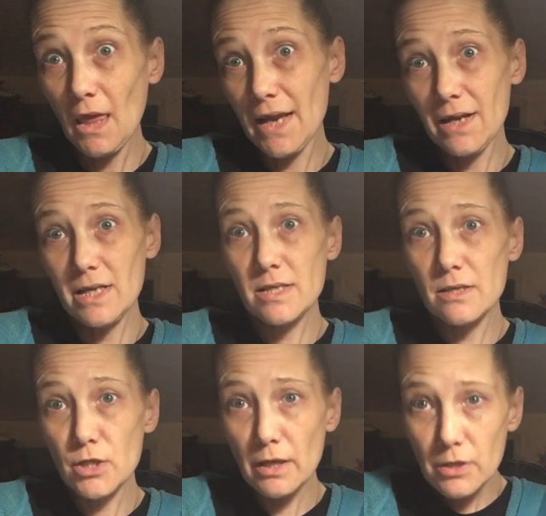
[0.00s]
any
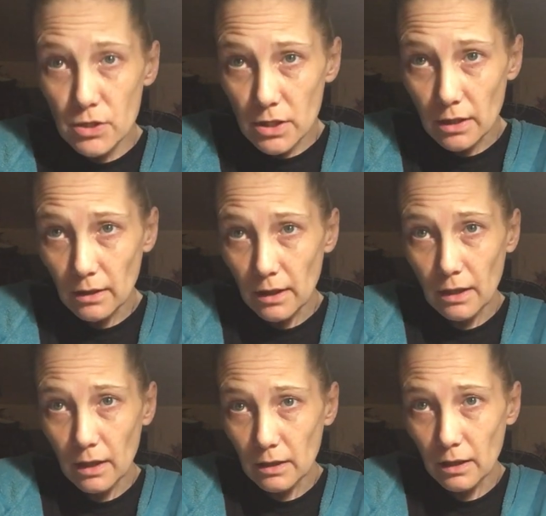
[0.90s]
suggestion,
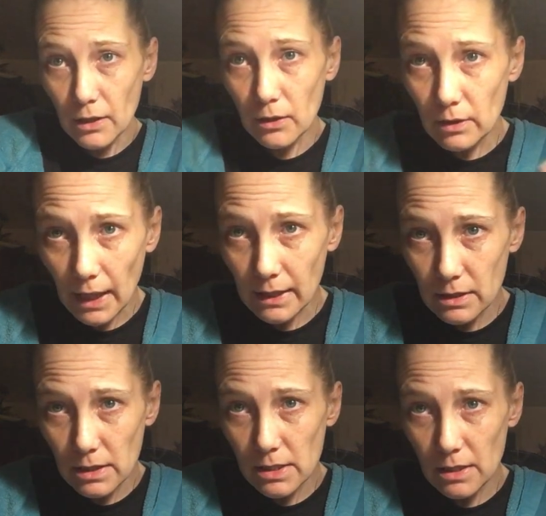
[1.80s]
anything you'd like
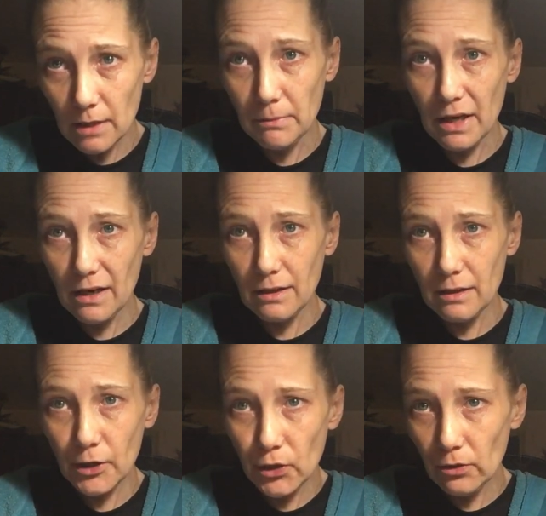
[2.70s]
to see made
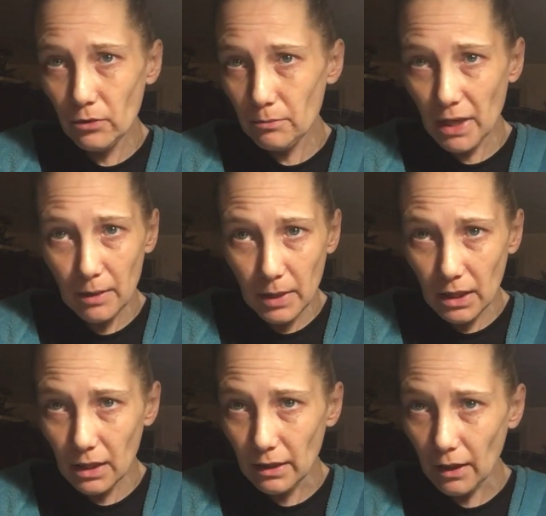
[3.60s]
that you maybe
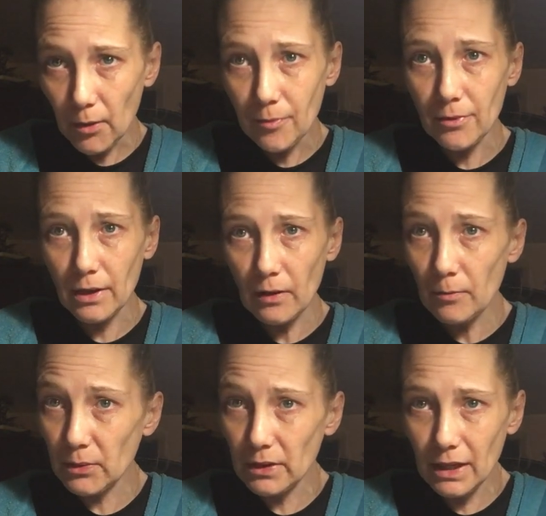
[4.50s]
need help
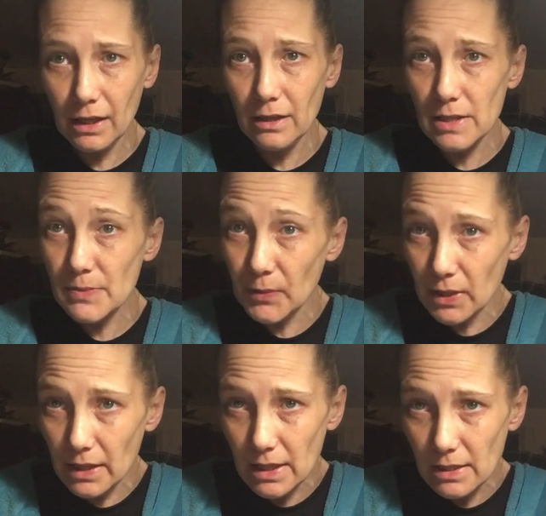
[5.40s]
with, please,
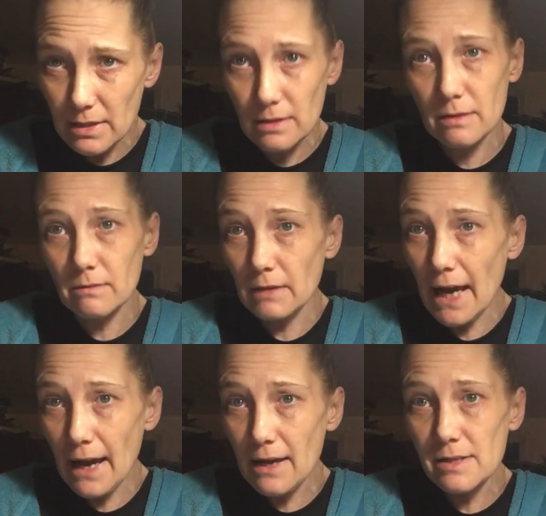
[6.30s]
please
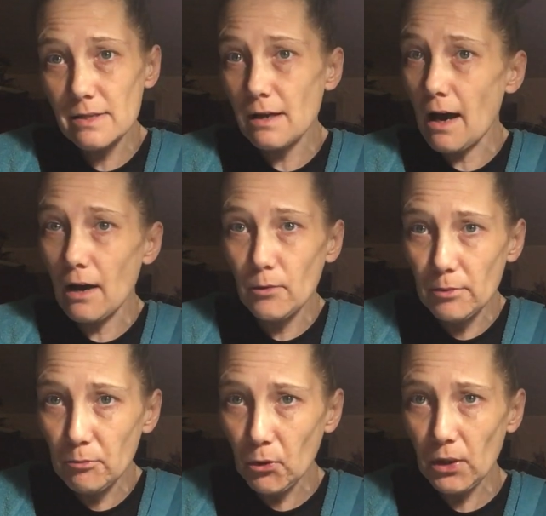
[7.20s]
ask. I will
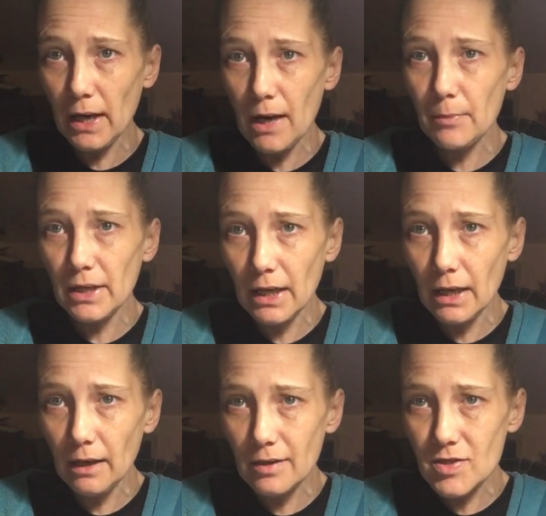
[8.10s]
be more than happy to
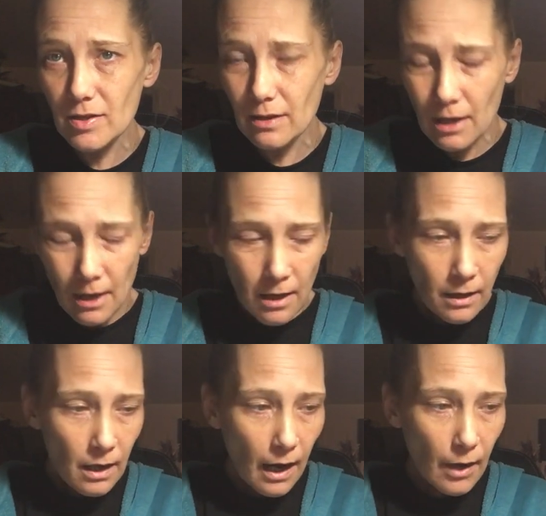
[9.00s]
answer.
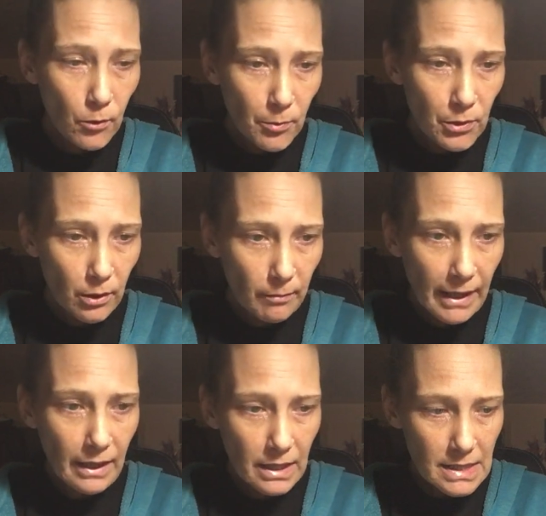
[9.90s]
I will put
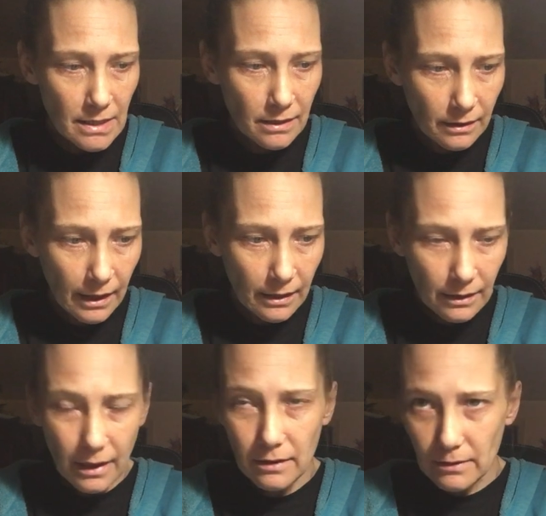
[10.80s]
my Etsy link
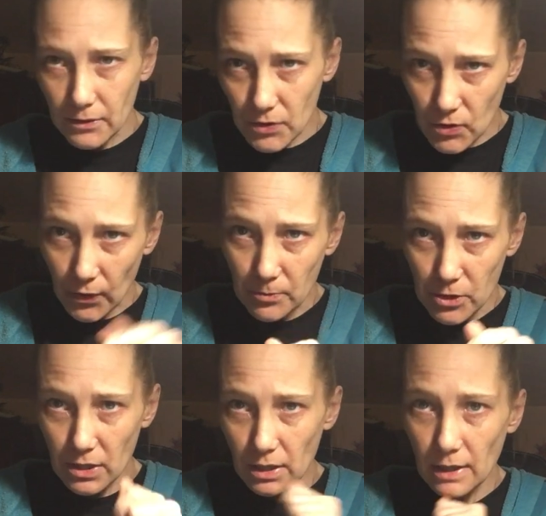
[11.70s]
at the
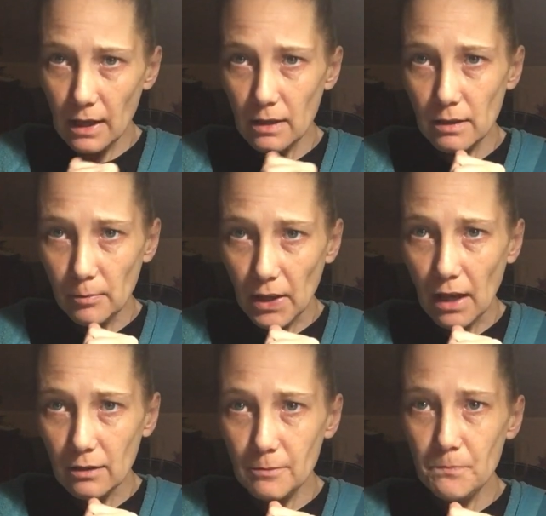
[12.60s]
description at the
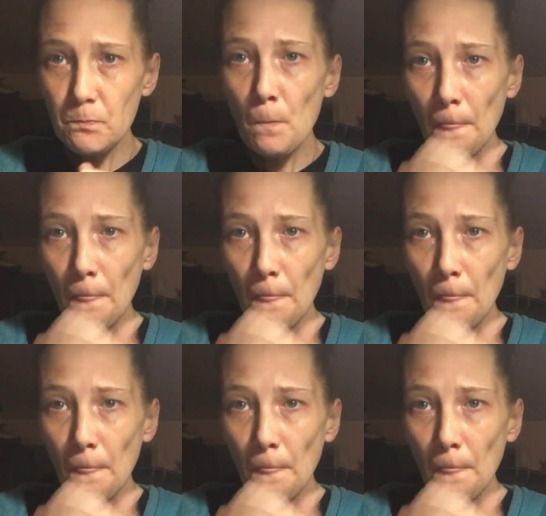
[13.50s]
bottom.